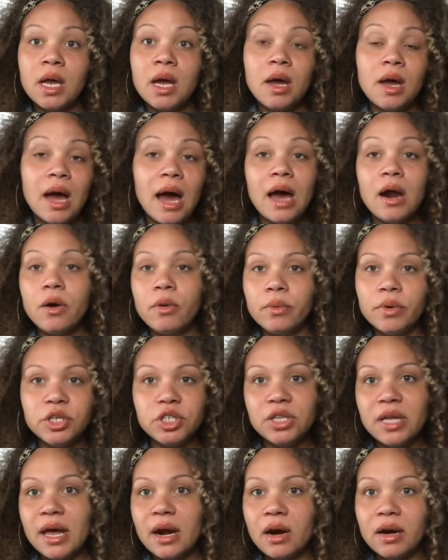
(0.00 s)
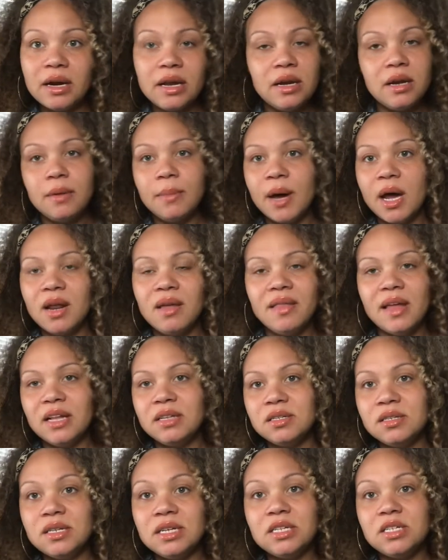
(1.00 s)
I don't wish that on anybody.
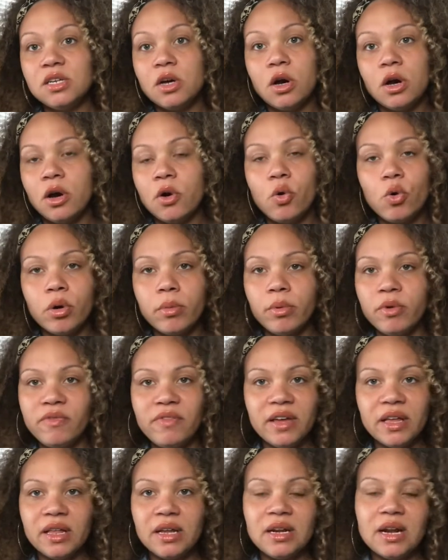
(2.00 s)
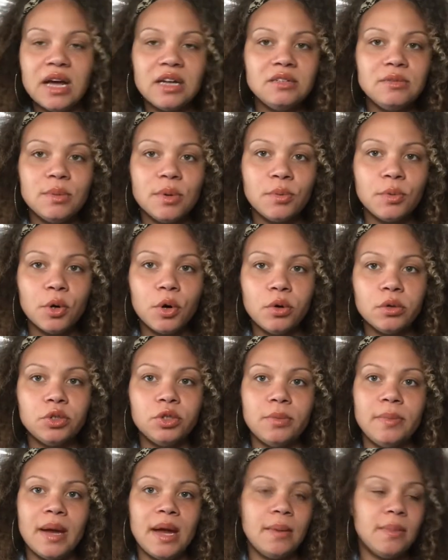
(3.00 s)
It's a horrible feeling not to be able to hold your
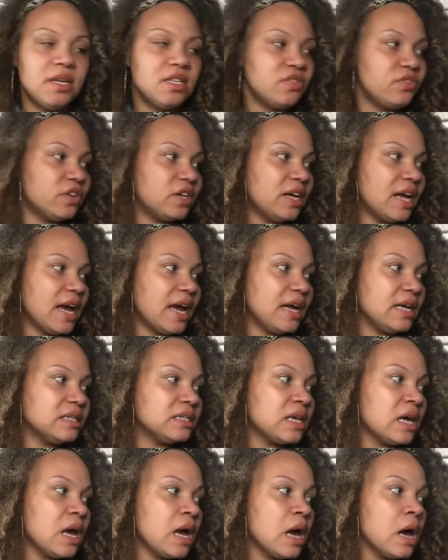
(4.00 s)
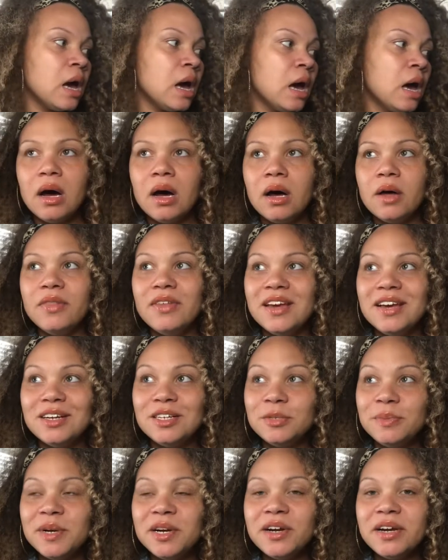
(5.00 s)
babies for days. The
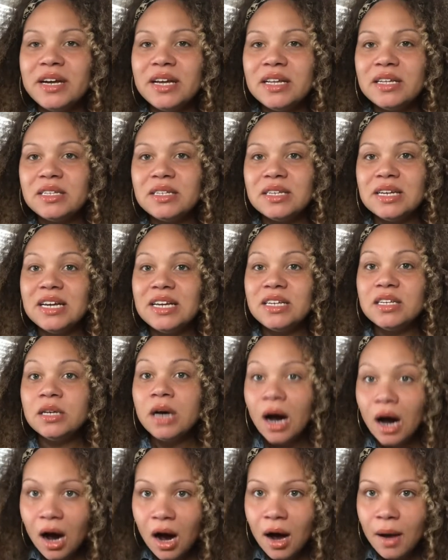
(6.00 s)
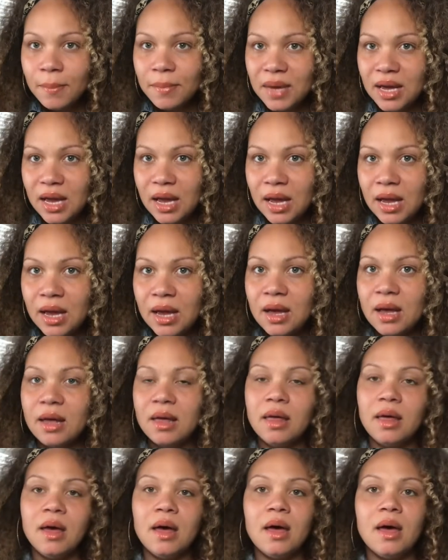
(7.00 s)
experience, it taught me
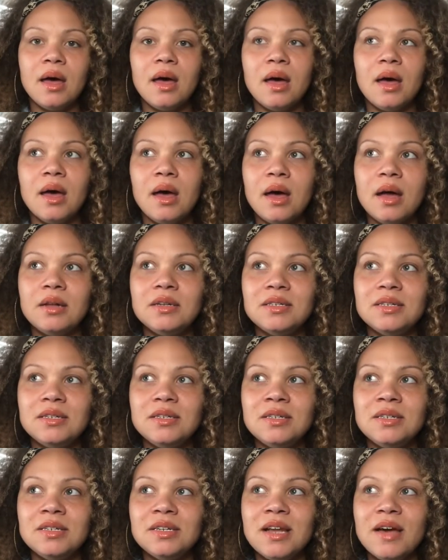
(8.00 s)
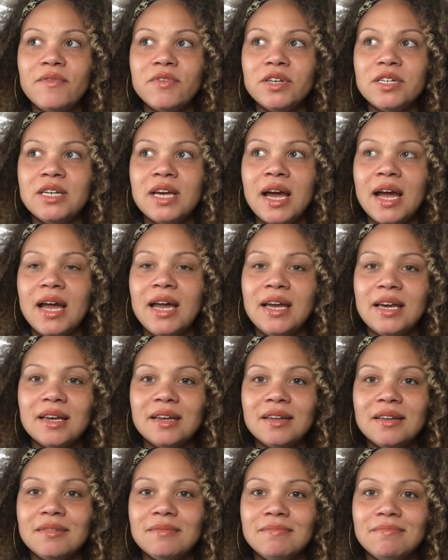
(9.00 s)
to never take
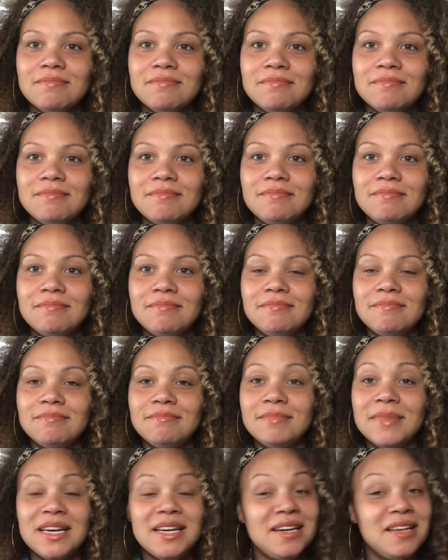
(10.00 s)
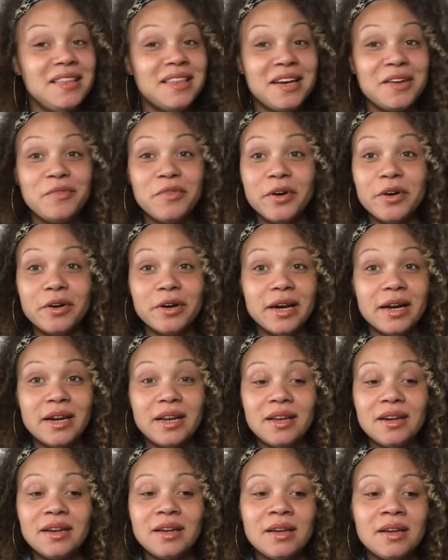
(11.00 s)
anything for
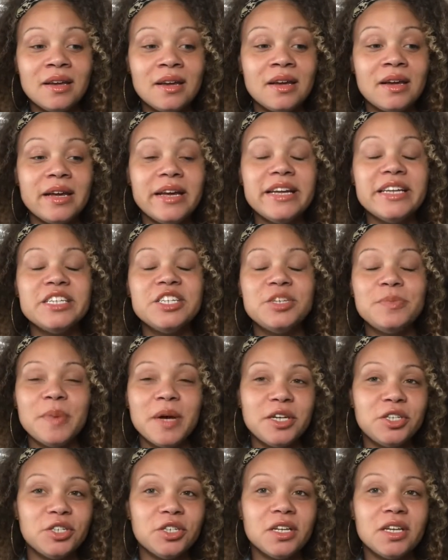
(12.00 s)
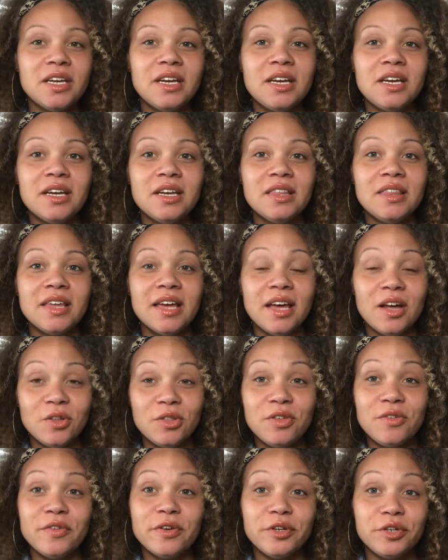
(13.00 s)
granted, especially the health
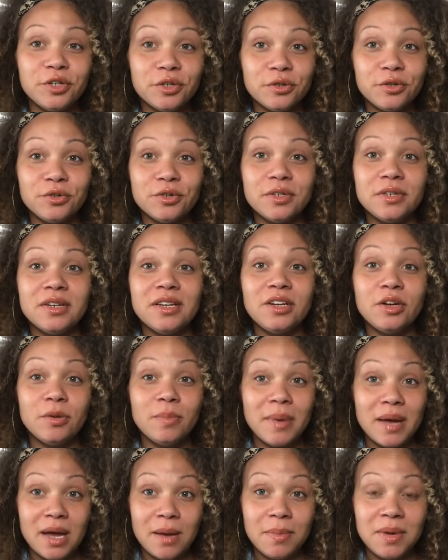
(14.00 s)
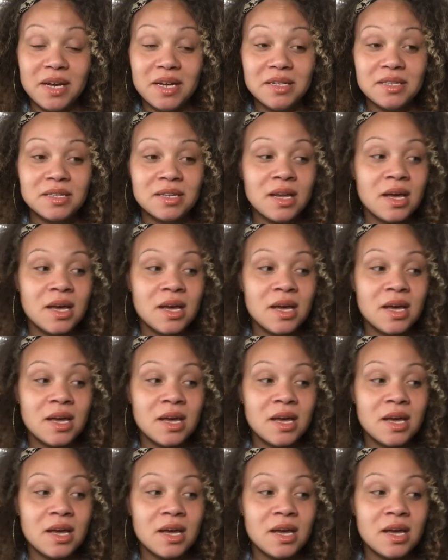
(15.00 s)
of your children and your babies.